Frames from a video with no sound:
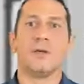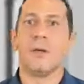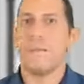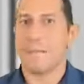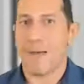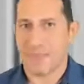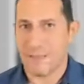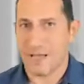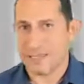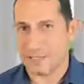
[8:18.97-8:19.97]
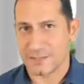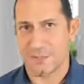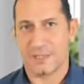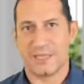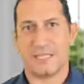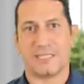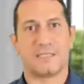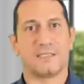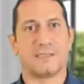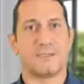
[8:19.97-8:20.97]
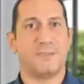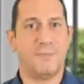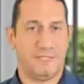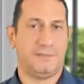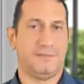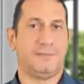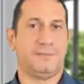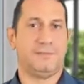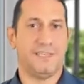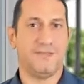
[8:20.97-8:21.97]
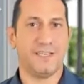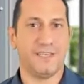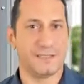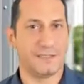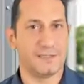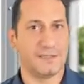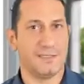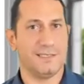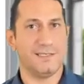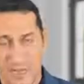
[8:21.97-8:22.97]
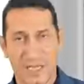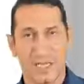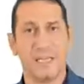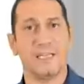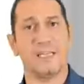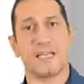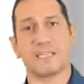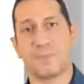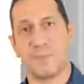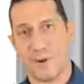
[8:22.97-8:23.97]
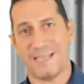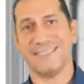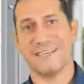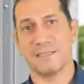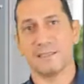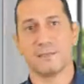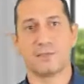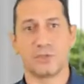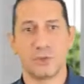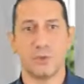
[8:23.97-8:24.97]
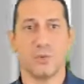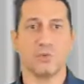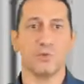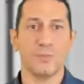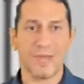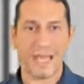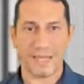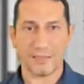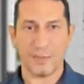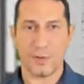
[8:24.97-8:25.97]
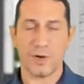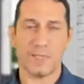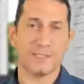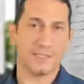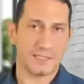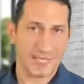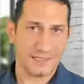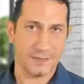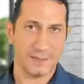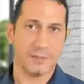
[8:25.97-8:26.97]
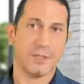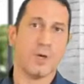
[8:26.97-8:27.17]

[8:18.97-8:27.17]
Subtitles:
mathematics, but that's a bit difficult in expressing it. So to make it more understandable,